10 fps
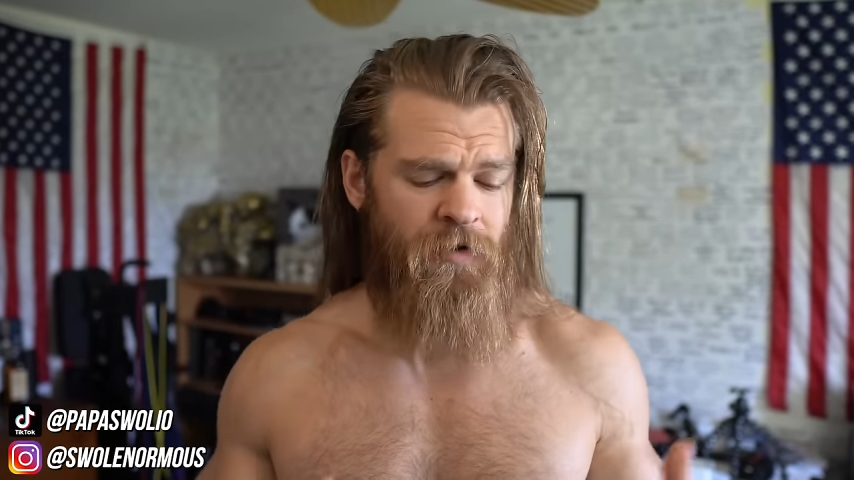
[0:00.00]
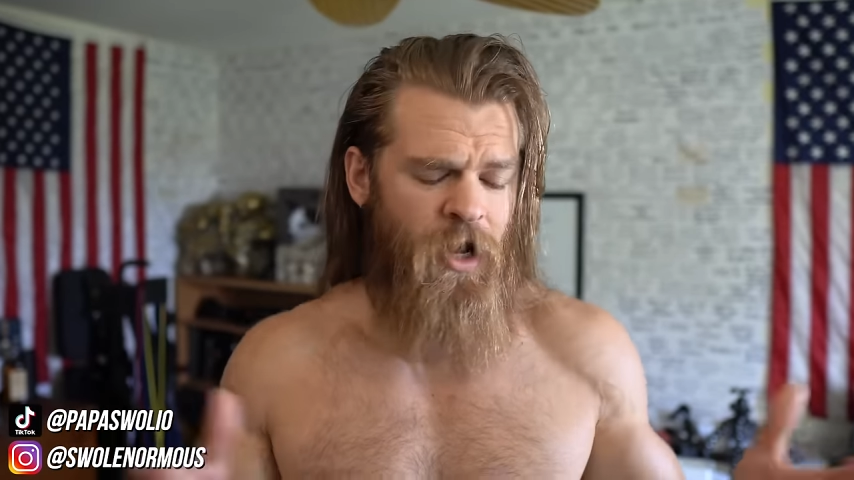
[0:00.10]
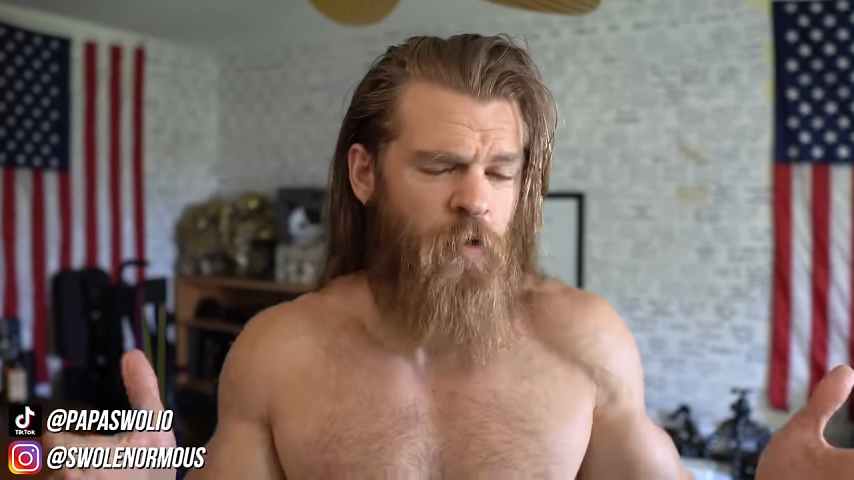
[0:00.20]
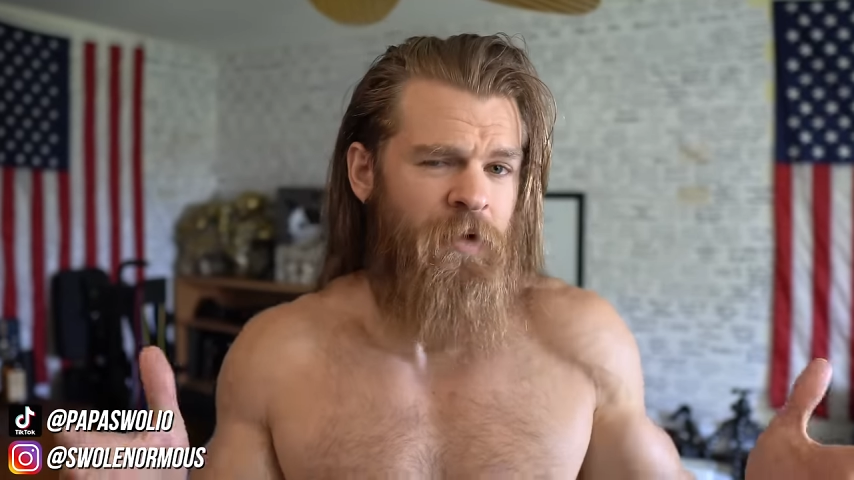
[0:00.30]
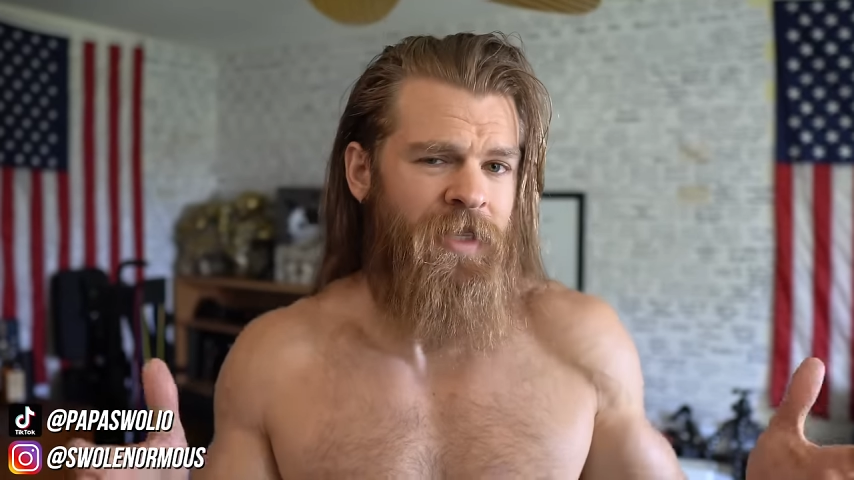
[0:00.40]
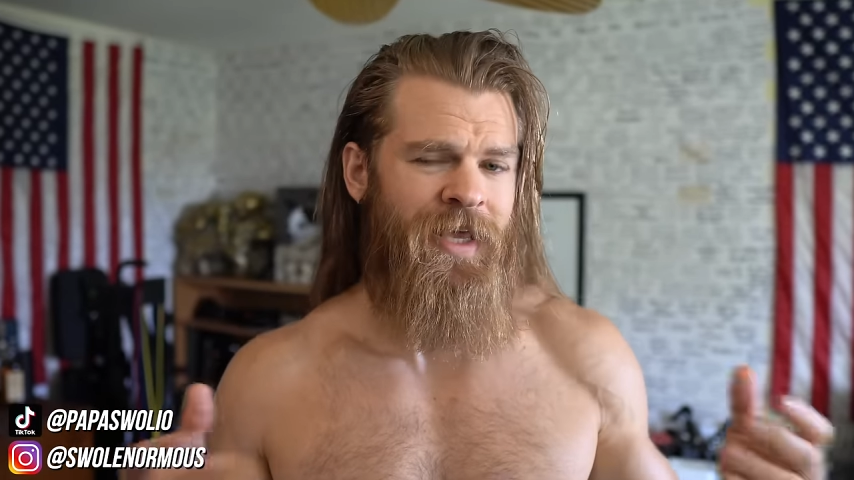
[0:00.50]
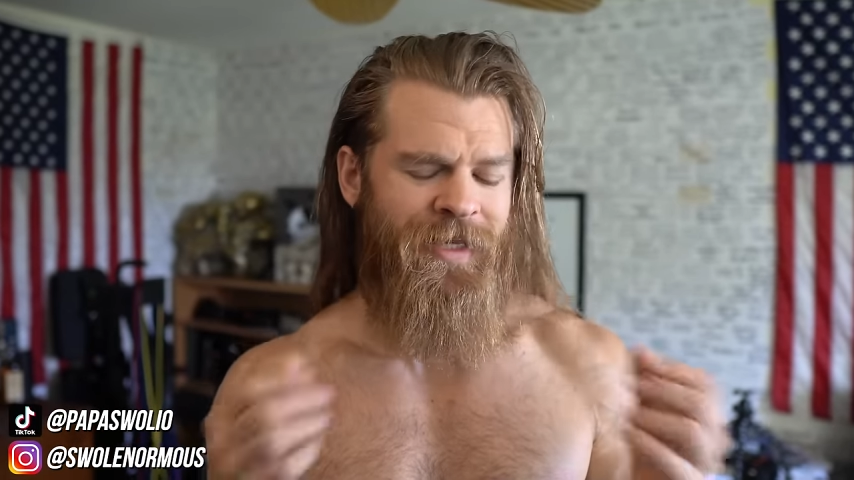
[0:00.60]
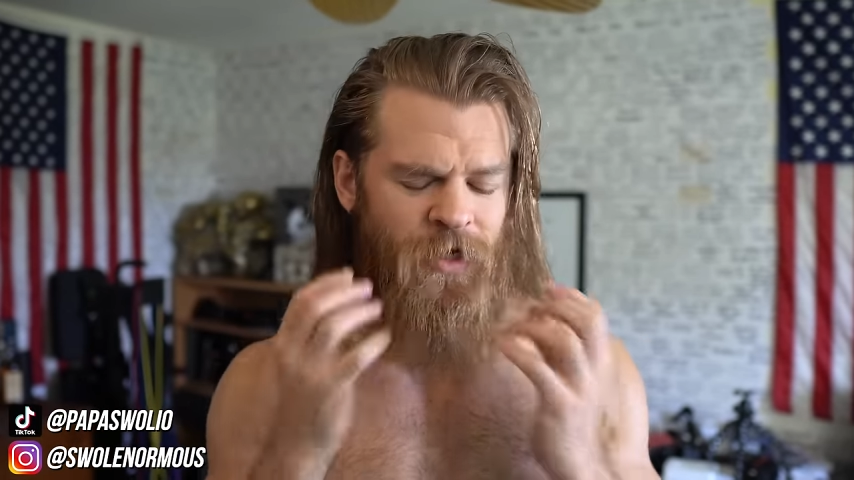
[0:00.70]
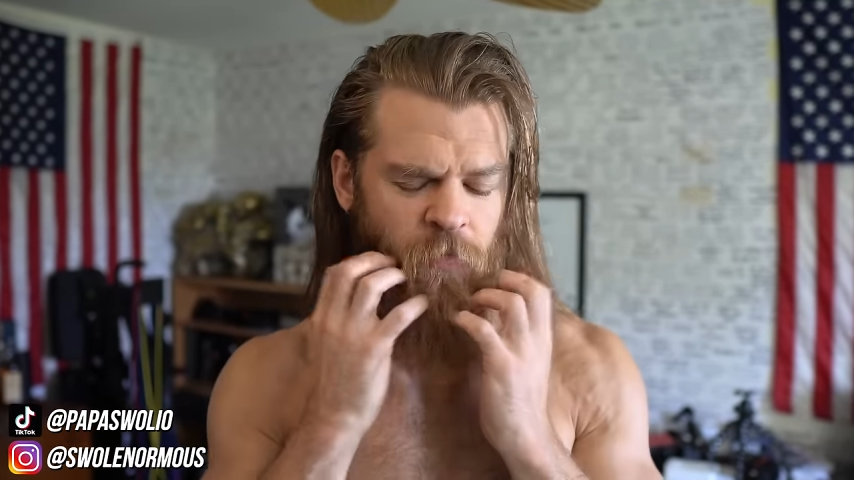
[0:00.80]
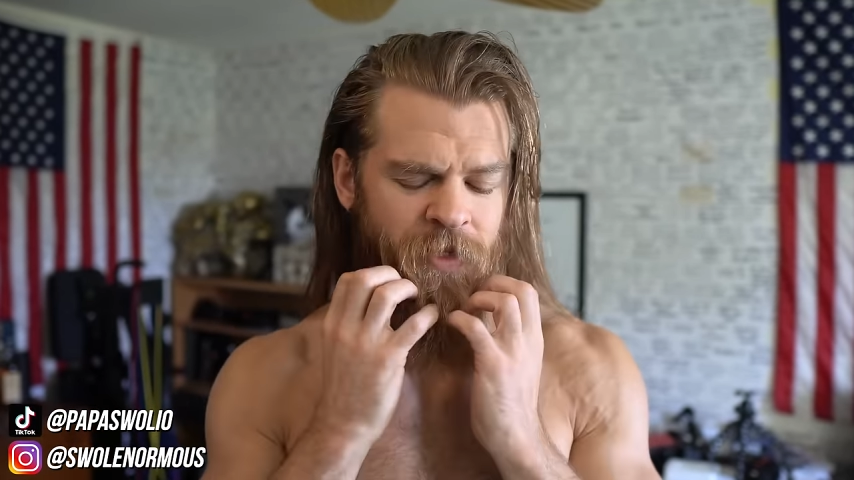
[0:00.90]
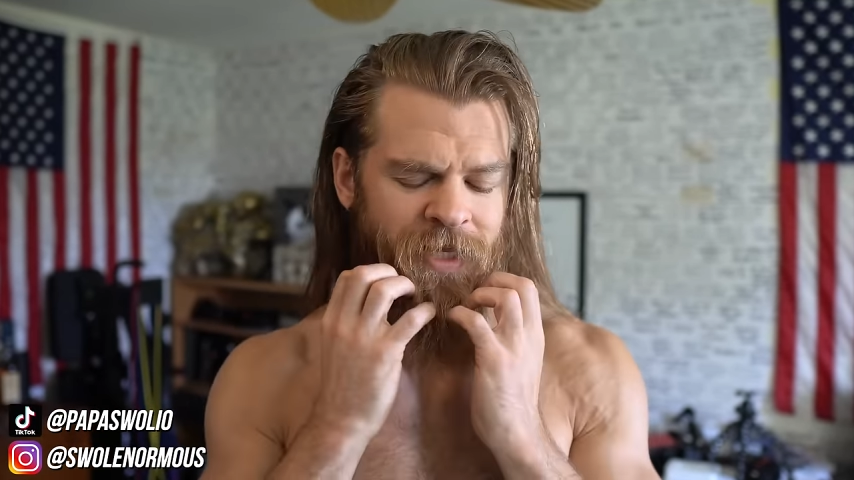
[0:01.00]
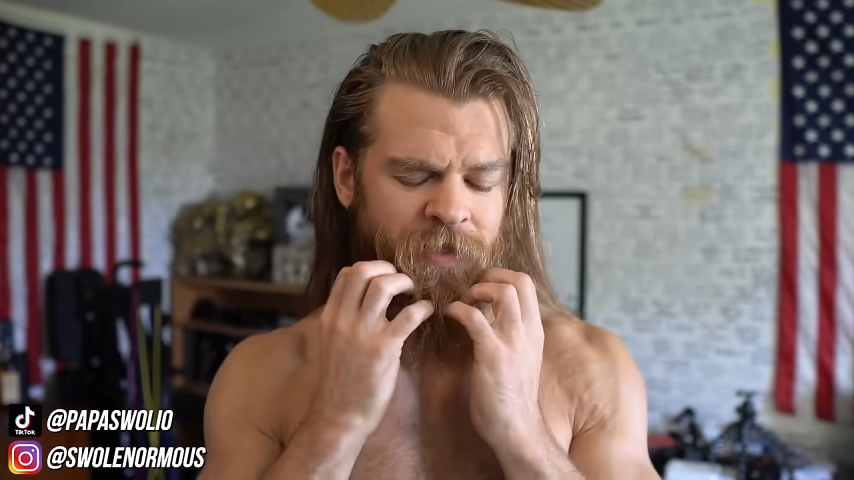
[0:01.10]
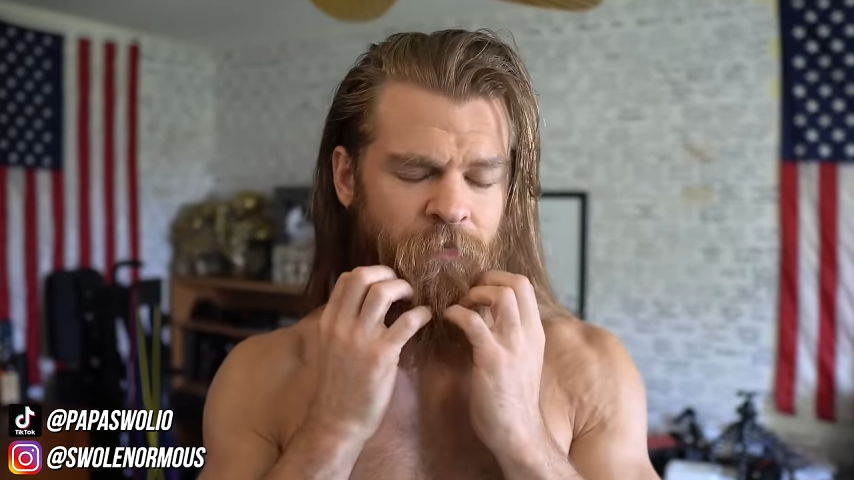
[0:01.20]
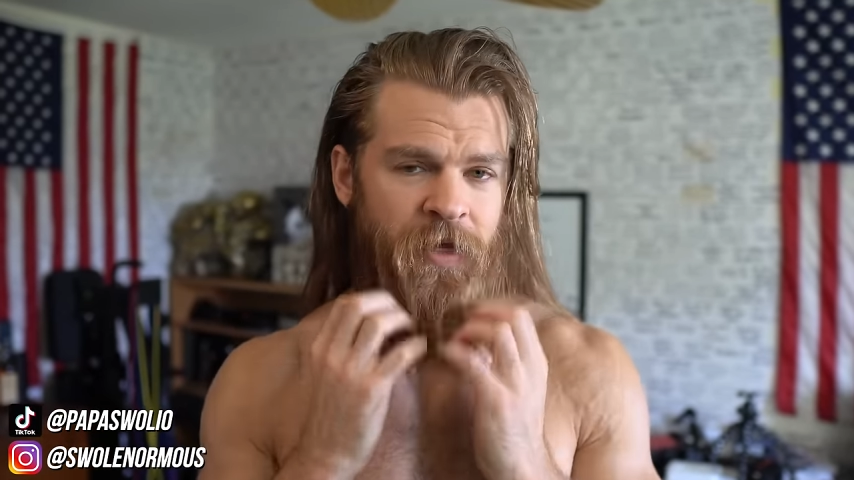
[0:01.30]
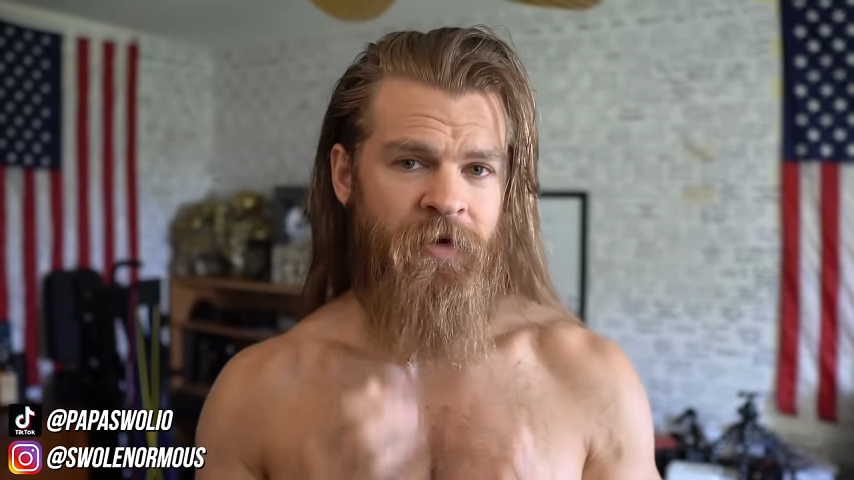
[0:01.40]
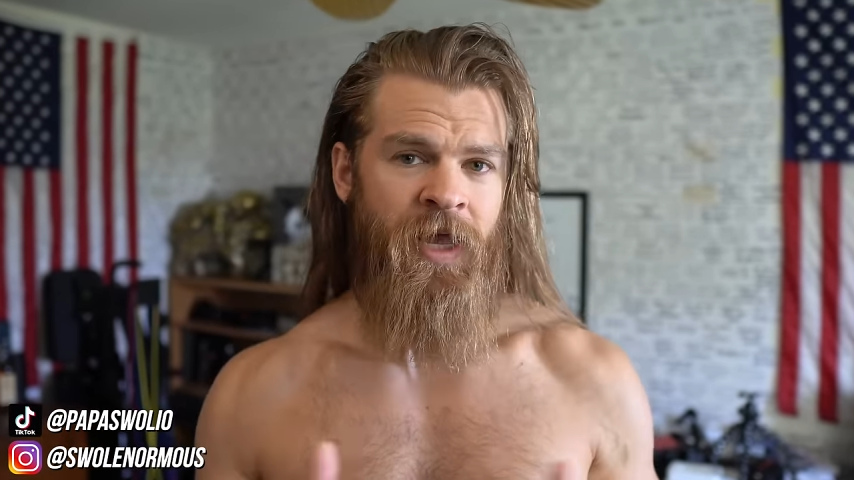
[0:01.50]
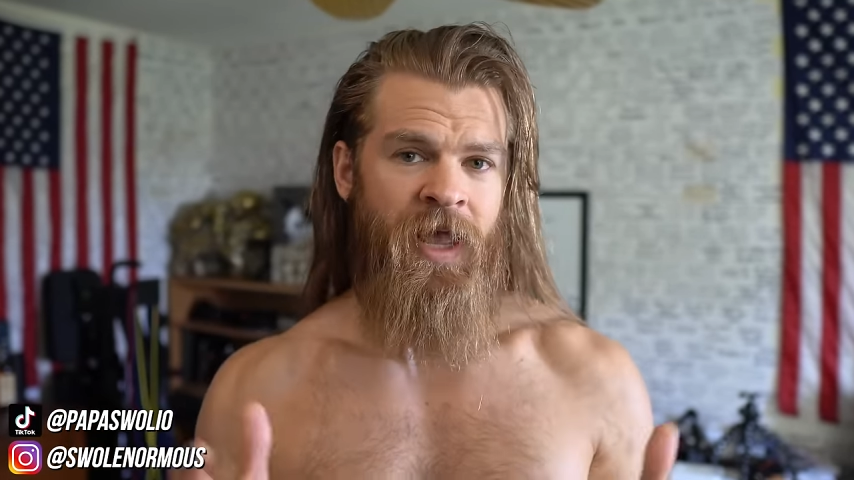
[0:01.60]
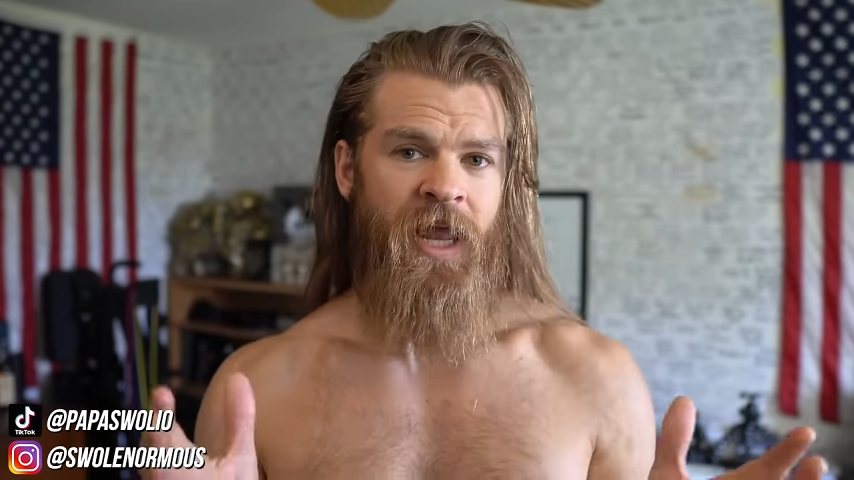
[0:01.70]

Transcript: I hope you like it. Hope you like the beard.